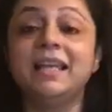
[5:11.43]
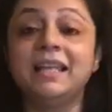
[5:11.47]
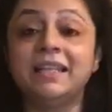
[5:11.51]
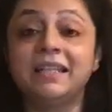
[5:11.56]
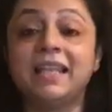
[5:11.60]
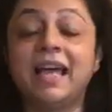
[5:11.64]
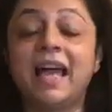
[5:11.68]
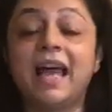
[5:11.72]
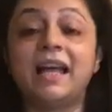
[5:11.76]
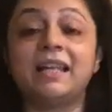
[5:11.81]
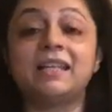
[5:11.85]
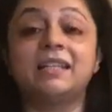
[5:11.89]

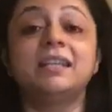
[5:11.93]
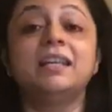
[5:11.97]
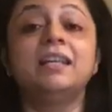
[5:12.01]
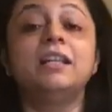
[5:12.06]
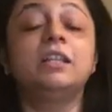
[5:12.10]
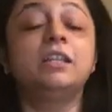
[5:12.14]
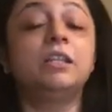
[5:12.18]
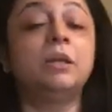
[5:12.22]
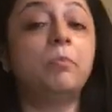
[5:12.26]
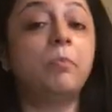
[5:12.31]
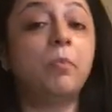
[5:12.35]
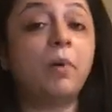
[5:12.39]
that
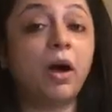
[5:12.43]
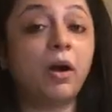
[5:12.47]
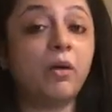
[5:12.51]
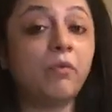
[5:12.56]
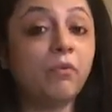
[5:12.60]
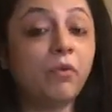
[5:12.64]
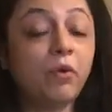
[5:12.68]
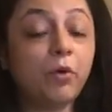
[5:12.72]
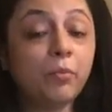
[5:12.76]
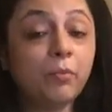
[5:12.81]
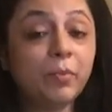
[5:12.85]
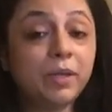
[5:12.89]
the
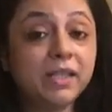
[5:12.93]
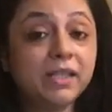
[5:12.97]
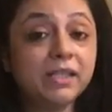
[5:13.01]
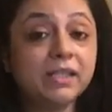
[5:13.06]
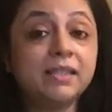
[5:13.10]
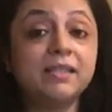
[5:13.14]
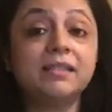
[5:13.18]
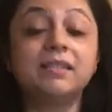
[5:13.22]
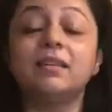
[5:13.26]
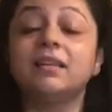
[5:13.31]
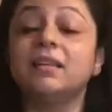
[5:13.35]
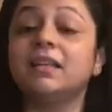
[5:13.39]
performance,
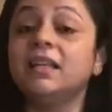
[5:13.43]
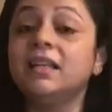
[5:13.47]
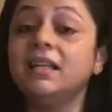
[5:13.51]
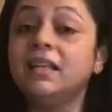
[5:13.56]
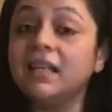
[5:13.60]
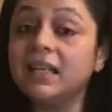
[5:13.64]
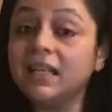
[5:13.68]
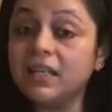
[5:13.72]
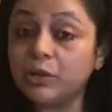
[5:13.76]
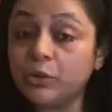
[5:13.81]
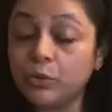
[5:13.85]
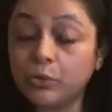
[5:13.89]
the
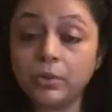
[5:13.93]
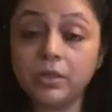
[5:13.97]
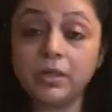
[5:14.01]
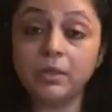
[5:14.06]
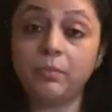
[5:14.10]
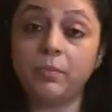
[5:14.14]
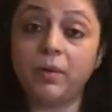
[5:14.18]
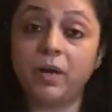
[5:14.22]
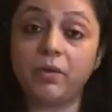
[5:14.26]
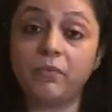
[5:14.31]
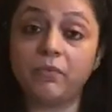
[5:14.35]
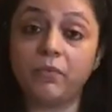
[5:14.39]
electoral
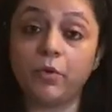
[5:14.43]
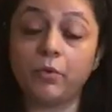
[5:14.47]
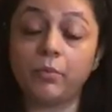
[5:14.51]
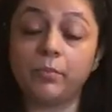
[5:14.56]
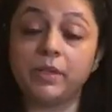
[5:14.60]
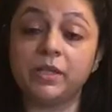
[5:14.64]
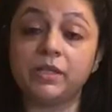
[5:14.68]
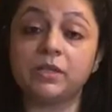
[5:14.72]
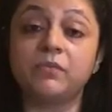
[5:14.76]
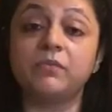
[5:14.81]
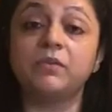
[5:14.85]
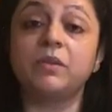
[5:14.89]

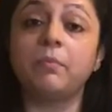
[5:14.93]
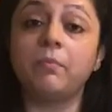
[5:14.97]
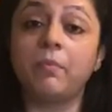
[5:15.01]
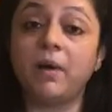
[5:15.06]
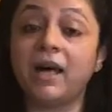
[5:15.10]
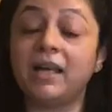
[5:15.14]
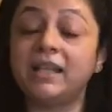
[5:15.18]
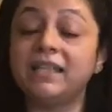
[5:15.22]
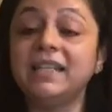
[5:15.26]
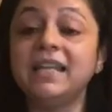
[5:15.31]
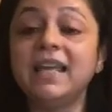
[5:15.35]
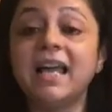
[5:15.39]
performance of the
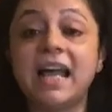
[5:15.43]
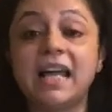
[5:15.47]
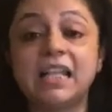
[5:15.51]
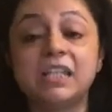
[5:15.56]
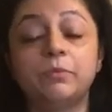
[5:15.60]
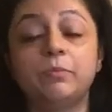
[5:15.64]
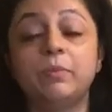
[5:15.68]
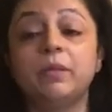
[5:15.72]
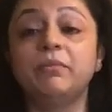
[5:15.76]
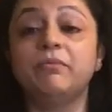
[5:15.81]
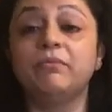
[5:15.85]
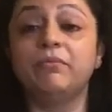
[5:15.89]
party has
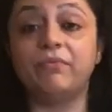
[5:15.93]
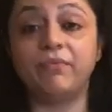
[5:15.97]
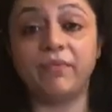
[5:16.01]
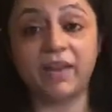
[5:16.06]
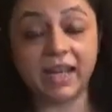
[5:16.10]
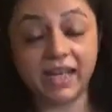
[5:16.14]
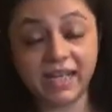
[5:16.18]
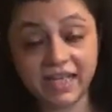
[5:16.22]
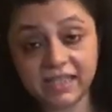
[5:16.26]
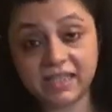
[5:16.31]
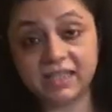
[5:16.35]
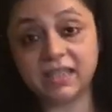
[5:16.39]
been
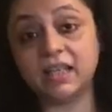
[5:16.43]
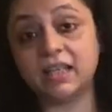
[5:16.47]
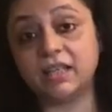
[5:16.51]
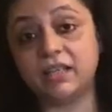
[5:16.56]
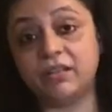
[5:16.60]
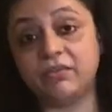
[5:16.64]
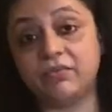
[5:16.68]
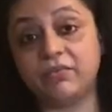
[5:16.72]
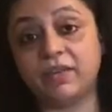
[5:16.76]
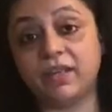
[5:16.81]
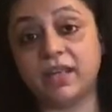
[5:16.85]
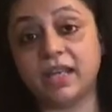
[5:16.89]
very
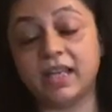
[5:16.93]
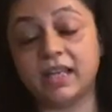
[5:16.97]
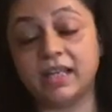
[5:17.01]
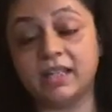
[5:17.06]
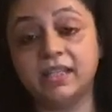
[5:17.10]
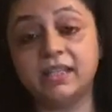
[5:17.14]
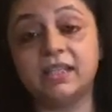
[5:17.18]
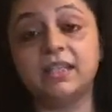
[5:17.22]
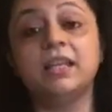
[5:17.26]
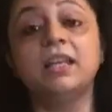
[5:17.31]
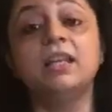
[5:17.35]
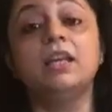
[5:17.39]

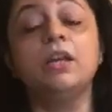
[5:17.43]
significant